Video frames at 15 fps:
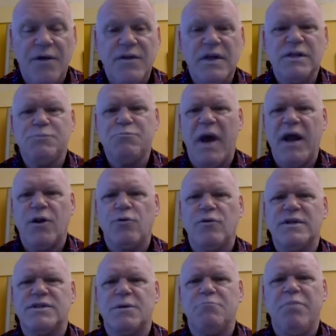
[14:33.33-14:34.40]
This
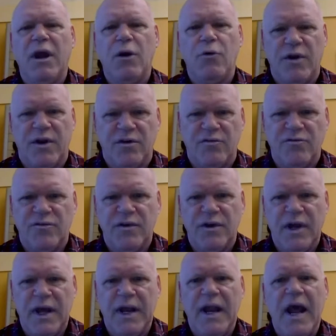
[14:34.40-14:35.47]
matter is imperative
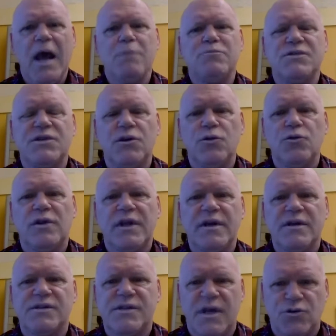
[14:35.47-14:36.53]
and
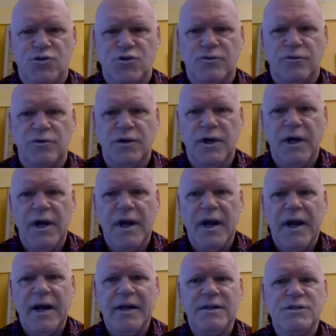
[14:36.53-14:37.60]
absolutely essential,
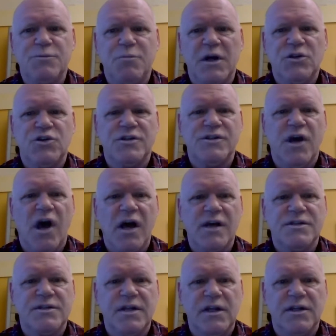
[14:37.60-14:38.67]
inasmuch as
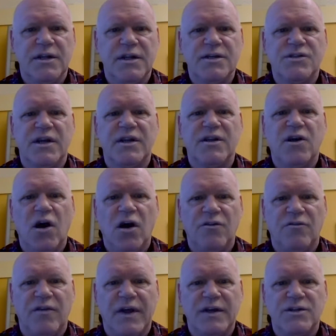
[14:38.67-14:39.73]
hostilities and
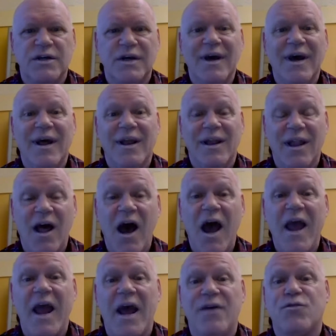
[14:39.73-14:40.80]
conflict
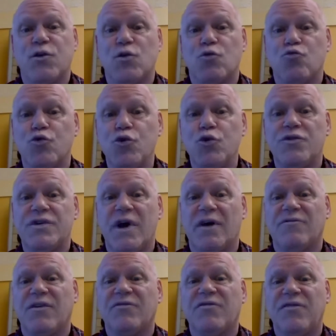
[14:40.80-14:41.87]
lie at the root
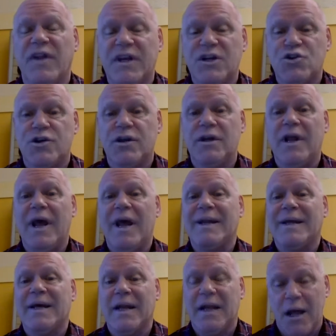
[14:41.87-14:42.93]
of affliction
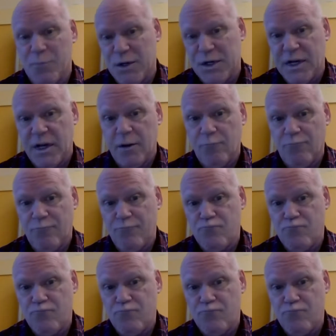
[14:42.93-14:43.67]
and calamity.